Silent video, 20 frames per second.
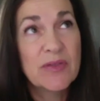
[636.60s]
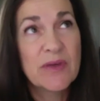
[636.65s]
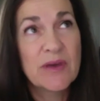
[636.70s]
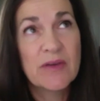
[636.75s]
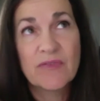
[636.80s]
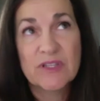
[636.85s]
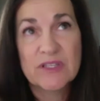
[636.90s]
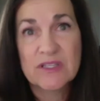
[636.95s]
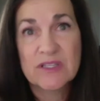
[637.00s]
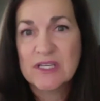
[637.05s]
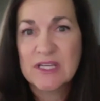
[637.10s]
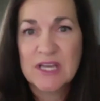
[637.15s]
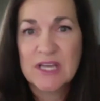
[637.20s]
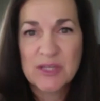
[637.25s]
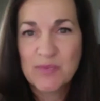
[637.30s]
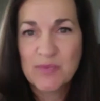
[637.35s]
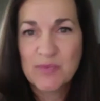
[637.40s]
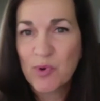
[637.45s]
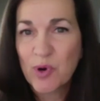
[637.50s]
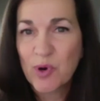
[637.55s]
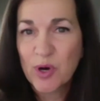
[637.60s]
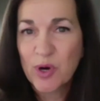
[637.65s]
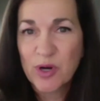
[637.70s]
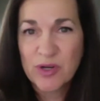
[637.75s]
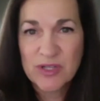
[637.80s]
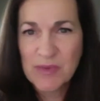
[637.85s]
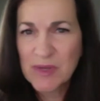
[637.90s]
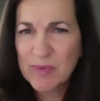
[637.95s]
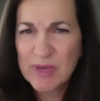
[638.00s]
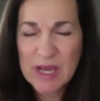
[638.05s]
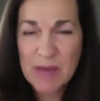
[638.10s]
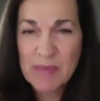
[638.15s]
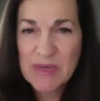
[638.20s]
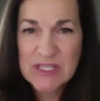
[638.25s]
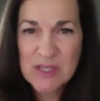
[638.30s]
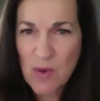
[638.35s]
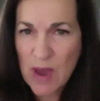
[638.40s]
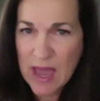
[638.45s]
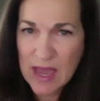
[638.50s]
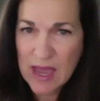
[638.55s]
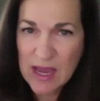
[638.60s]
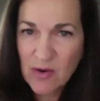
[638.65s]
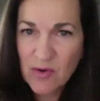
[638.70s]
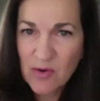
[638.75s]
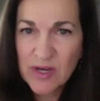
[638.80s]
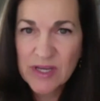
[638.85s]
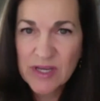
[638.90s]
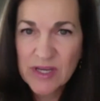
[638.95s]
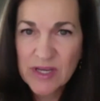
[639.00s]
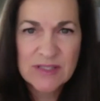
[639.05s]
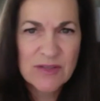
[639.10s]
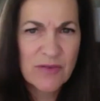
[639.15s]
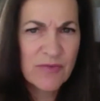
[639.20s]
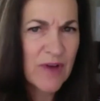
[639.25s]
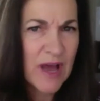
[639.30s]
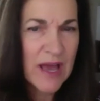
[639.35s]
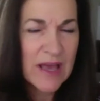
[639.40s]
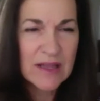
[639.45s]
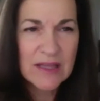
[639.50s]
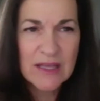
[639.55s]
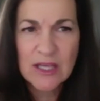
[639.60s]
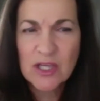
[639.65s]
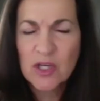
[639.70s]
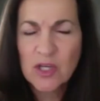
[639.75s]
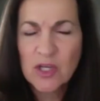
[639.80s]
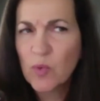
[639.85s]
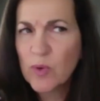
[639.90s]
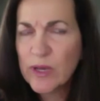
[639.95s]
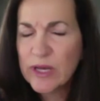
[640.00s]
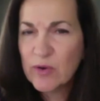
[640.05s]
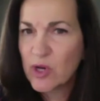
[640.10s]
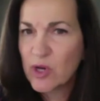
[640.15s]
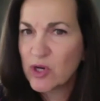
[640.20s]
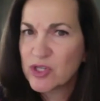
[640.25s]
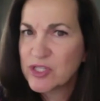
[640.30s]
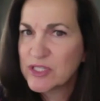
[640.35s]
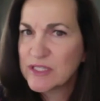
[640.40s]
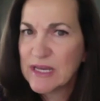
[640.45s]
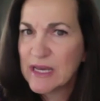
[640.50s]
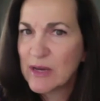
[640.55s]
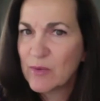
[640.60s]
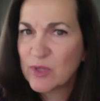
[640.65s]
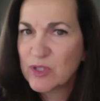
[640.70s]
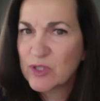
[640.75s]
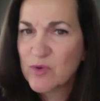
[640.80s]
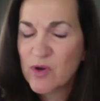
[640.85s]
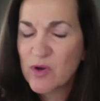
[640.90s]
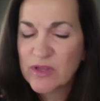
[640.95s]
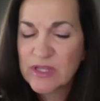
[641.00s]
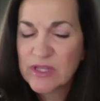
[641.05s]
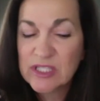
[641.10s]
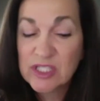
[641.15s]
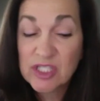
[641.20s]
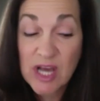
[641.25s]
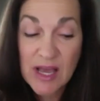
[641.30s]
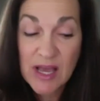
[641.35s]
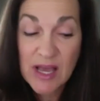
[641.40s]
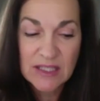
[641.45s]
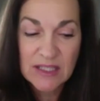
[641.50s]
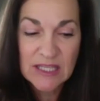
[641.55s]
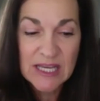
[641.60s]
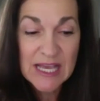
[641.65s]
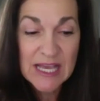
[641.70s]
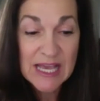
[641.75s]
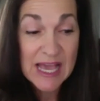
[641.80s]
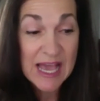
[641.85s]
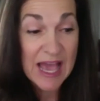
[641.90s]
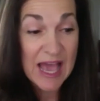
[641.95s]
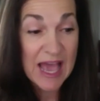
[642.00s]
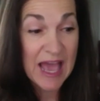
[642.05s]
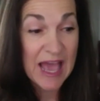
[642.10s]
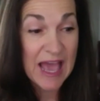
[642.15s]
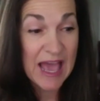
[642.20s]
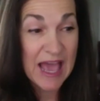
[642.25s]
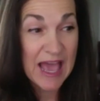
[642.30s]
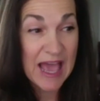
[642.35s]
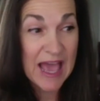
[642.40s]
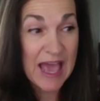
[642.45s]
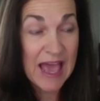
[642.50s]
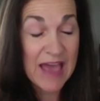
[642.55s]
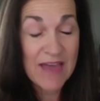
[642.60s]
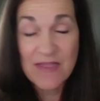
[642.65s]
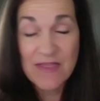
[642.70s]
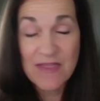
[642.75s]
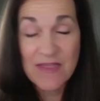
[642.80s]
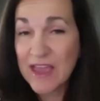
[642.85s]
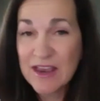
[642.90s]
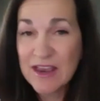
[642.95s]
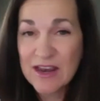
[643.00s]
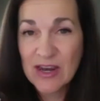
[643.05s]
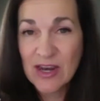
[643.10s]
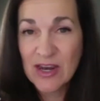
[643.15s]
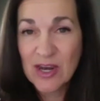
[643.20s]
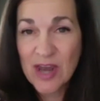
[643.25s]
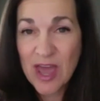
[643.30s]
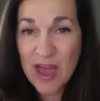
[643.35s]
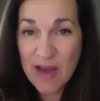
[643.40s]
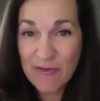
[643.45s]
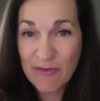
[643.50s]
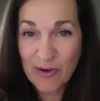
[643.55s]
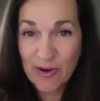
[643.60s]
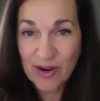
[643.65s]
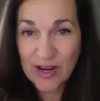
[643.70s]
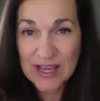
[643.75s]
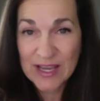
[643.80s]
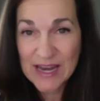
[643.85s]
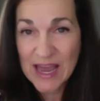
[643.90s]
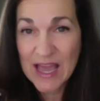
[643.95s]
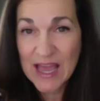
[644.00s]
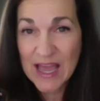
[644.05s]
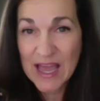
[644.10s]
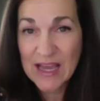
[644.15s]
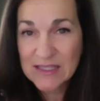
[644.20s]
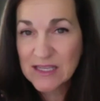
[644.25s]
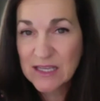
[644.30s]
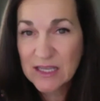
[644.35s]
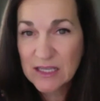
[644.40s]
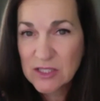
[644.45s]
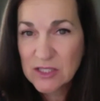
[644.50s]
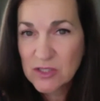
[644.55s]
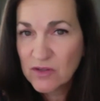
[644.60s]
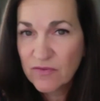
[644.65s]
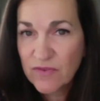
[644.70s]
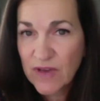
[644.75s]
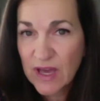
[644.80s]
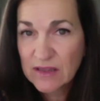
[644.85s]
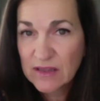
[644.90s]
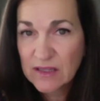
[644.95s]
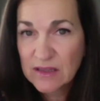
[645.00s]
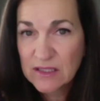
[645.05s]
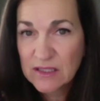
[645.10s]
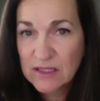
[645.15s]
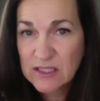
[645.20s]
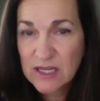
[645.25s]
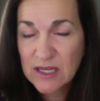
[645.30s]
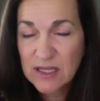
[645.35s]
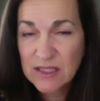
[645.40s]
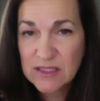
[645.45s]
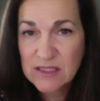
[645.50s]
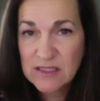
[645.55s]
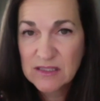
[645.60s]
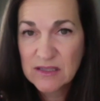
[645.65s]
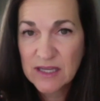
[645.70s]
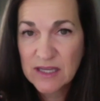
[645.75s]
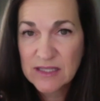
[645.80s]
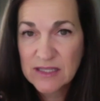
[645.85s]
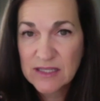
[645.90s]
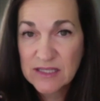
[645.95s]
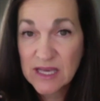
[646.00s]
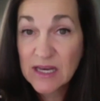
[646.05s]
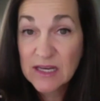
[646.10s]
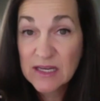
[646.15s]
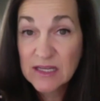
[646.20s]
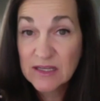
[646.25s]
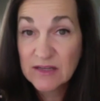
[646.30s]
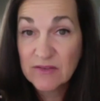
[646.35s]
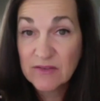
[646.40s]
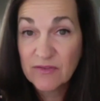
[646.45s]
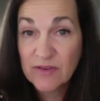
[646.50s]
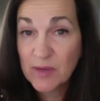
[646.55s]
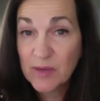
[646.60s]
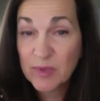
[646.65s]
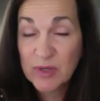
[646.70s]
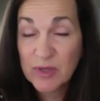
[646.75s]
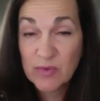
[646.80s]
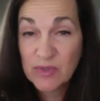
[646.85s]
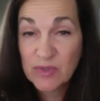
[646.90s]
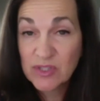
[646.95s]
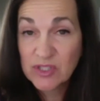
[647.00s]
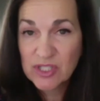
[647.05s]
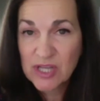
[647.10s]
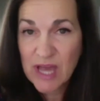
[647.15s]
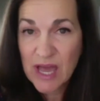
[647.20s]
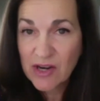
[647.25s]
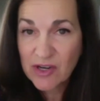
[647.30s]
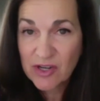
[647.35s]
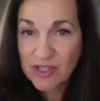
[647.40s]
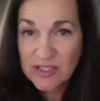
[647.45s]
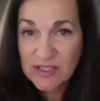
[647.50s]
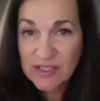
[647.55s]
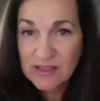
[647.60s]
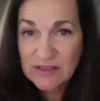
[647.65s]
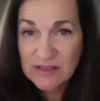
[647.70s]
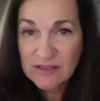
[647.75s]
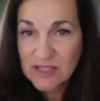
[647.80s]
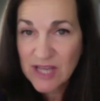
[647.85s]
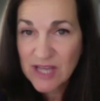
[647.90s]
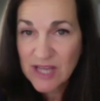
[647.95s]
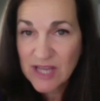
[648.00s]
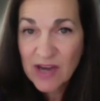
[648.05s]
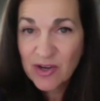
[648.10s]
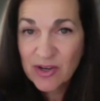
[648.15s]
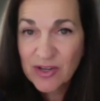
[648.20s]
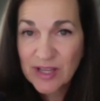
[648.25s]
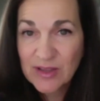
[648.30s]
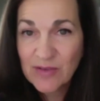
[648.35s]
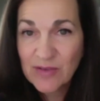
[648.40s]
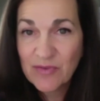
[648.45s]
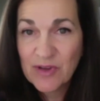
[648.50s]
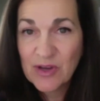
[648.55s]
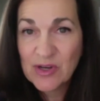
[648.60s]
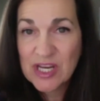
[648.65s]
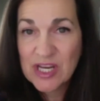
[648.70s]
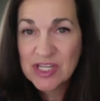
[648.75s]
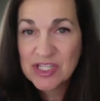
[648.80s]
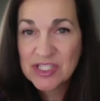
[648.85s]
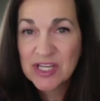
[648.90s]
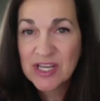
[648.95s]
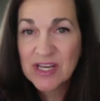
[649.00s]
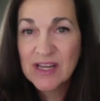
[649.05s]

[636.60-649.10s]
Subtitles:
if it's a teenage boy or something, becoming so angry, so violent, we don't understand what's wrong with this child. And they never connect it to the fact that the child's identity and family was shattered at the foundation.